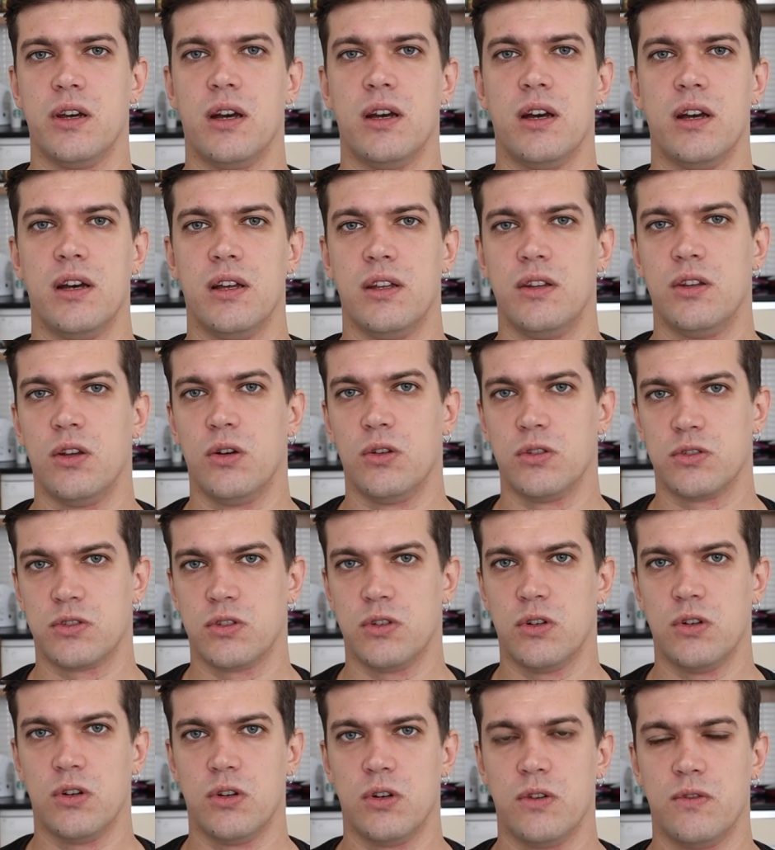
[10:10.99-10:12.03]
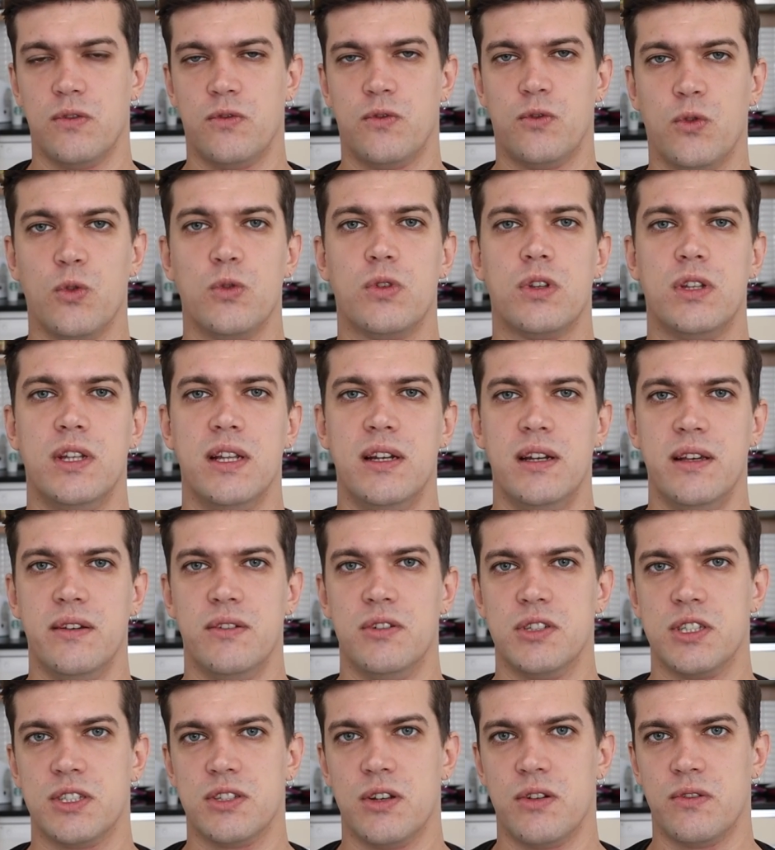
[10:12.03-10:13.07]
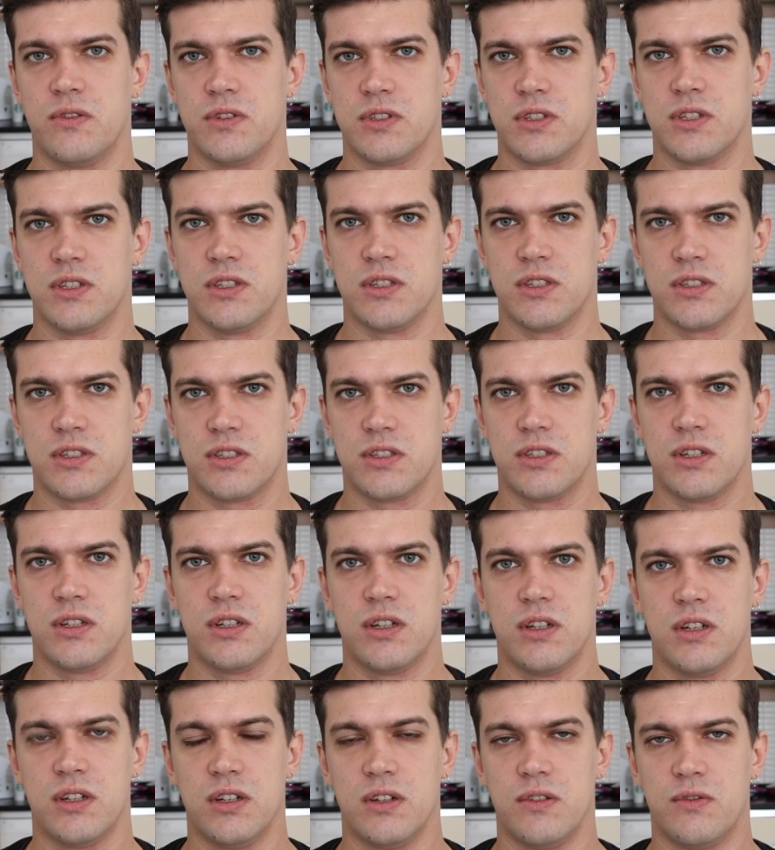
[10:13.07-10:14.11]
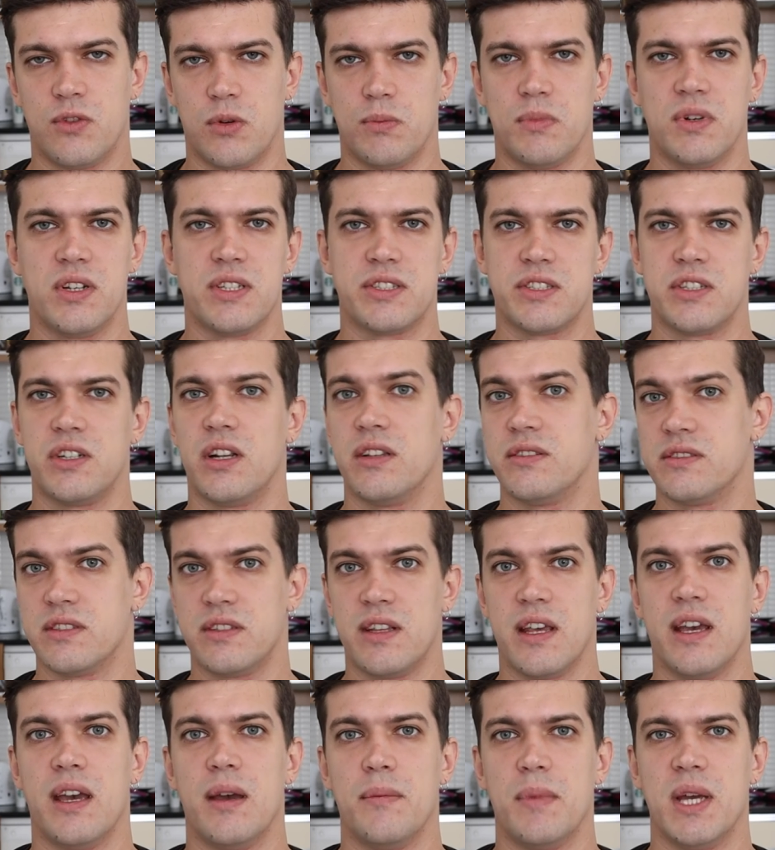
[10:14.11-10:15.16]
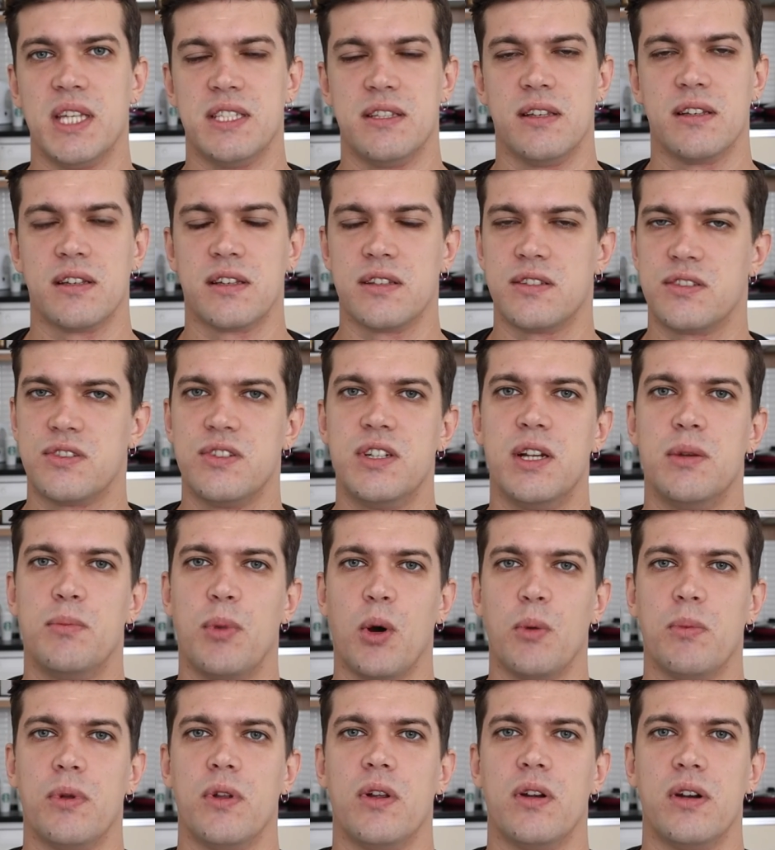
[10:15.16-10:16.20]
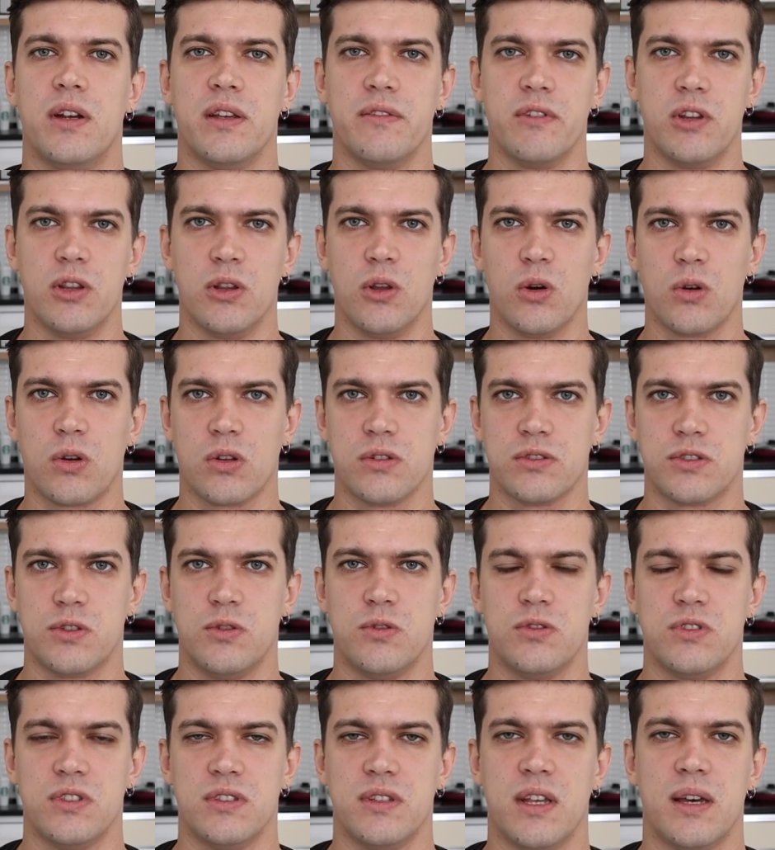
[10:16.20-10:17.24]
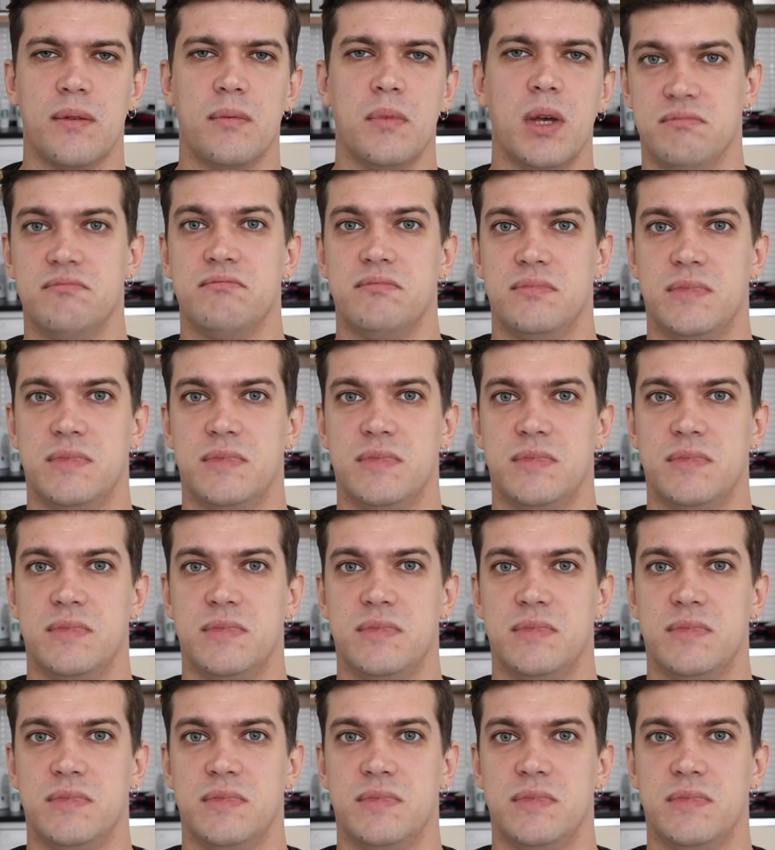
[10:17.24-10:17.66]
And also food delivery services from restaurants, they're amazing. It's really popular, even locals using them.